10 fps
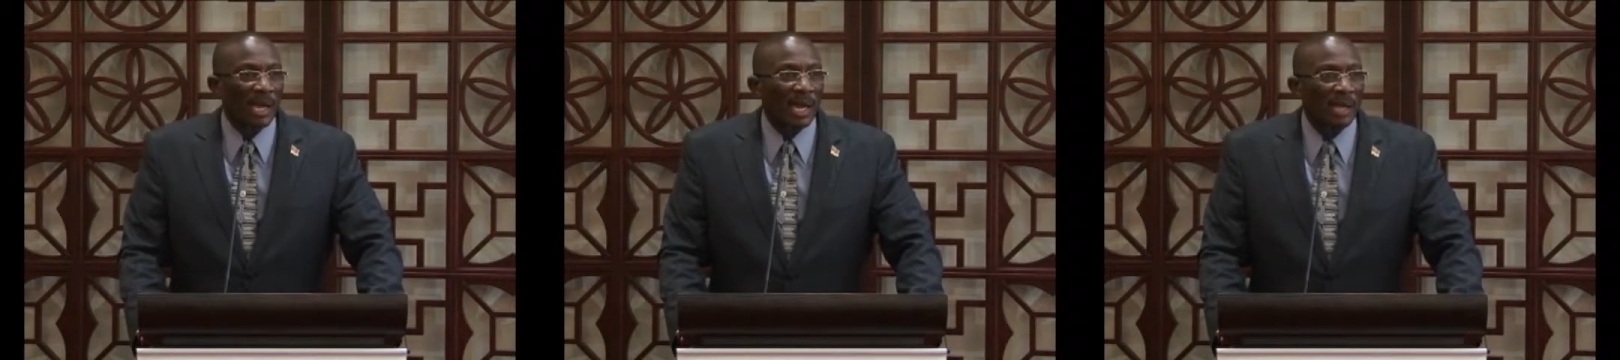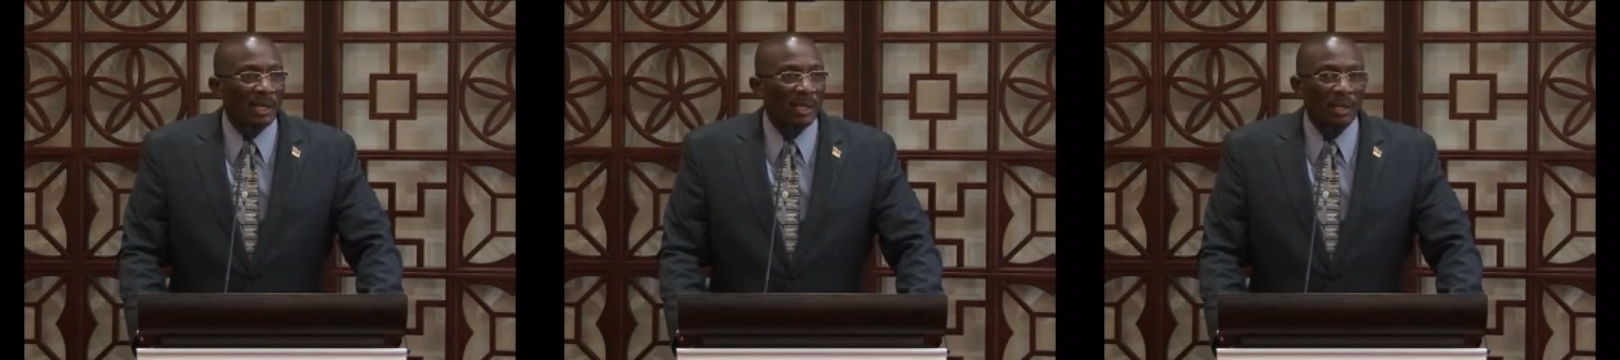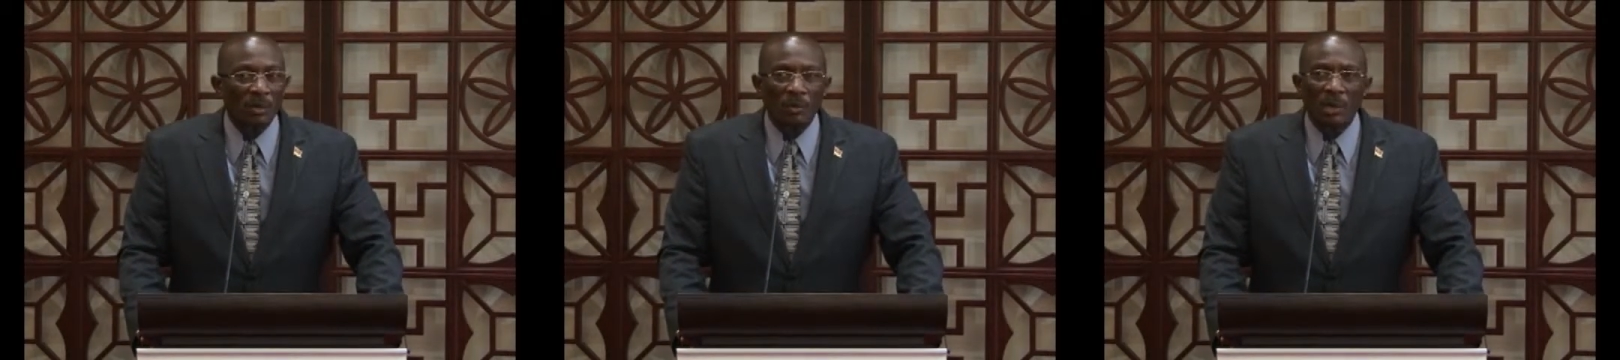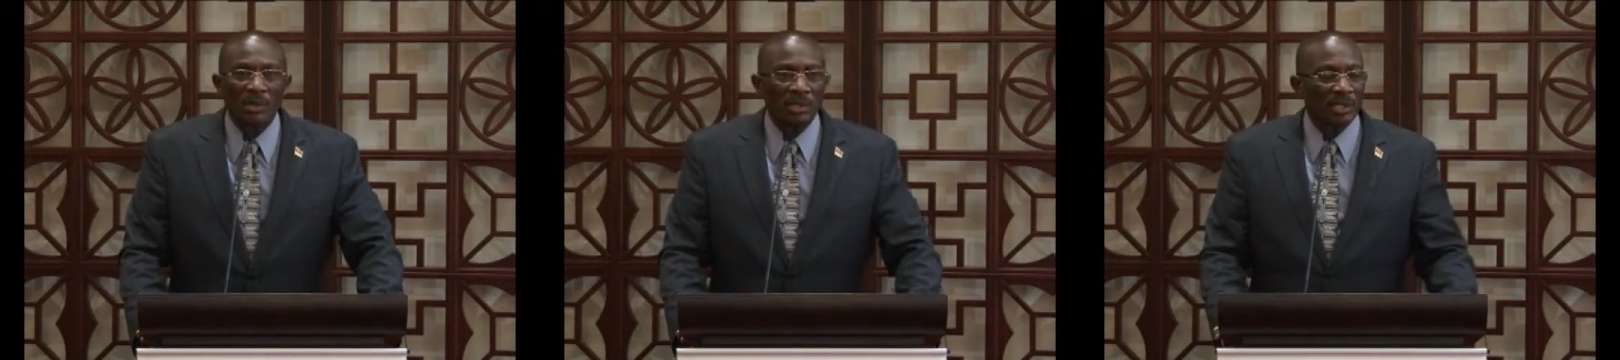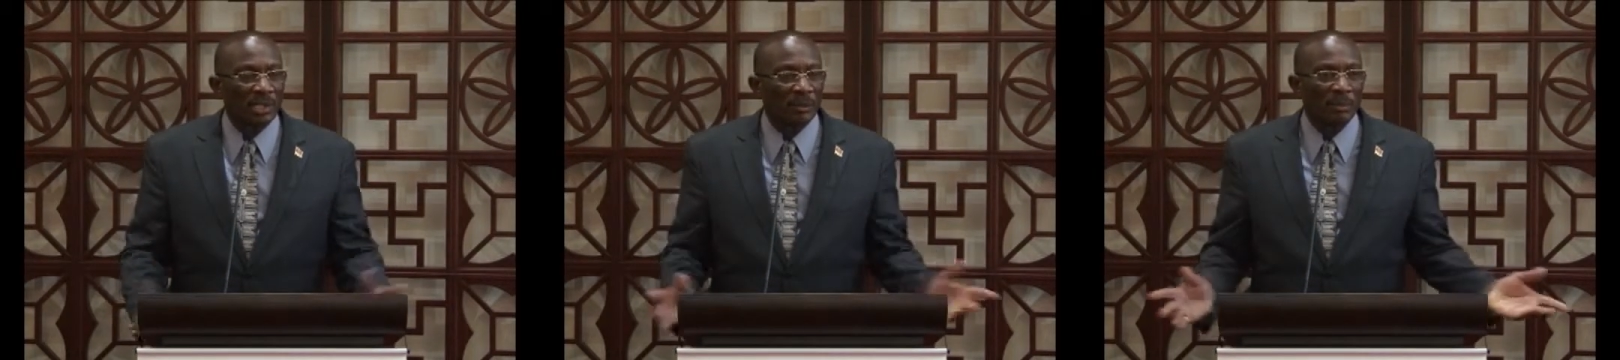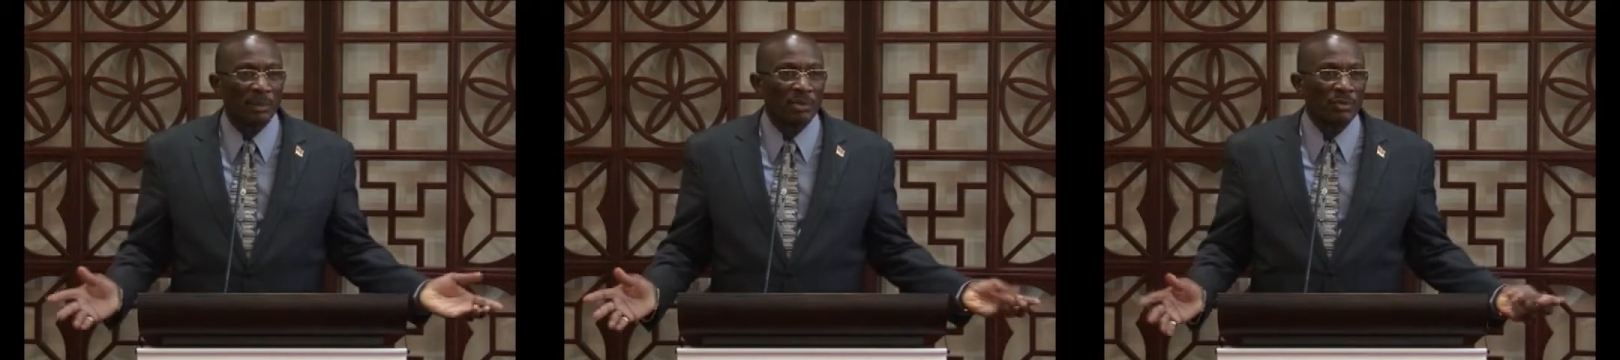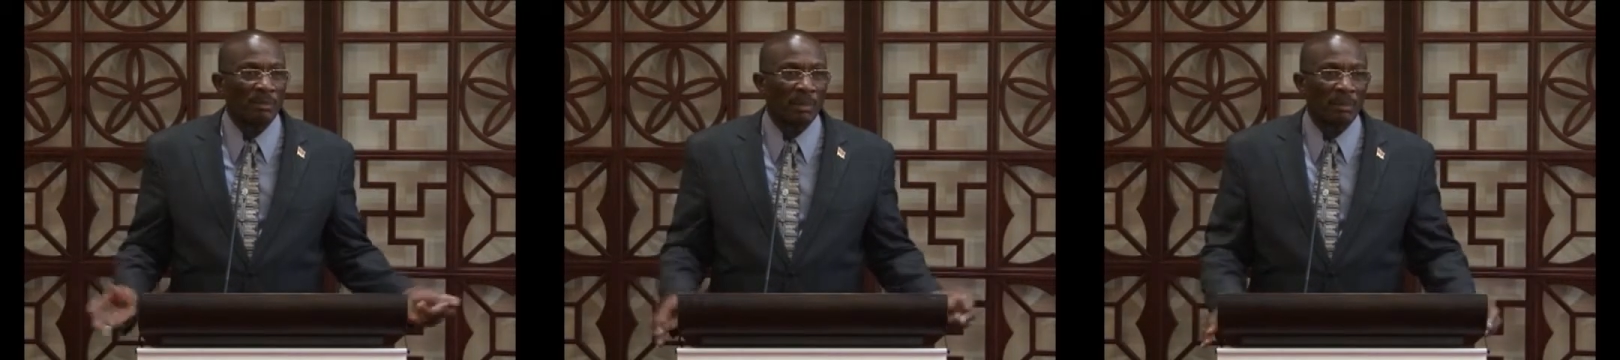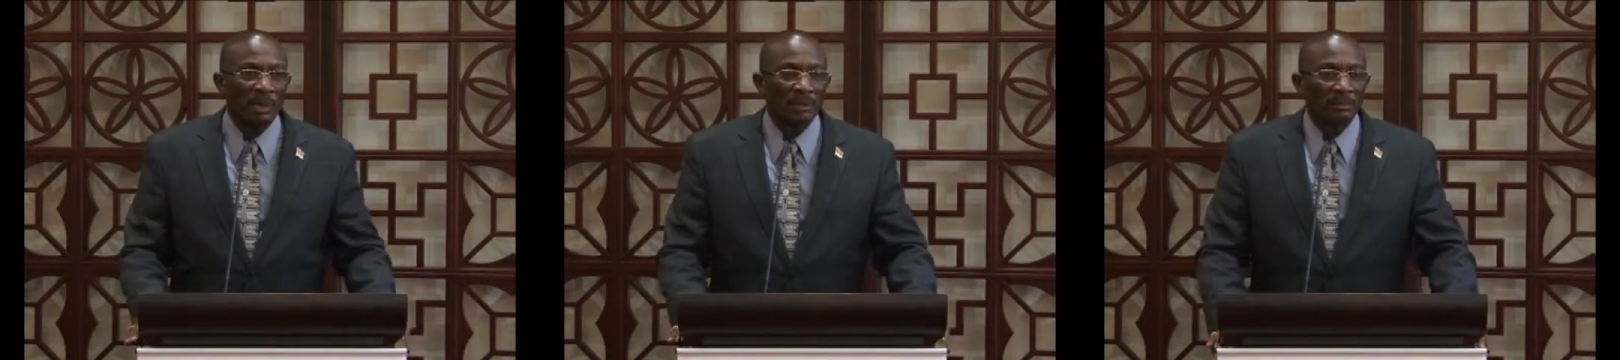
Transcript: And one other thing that we must remember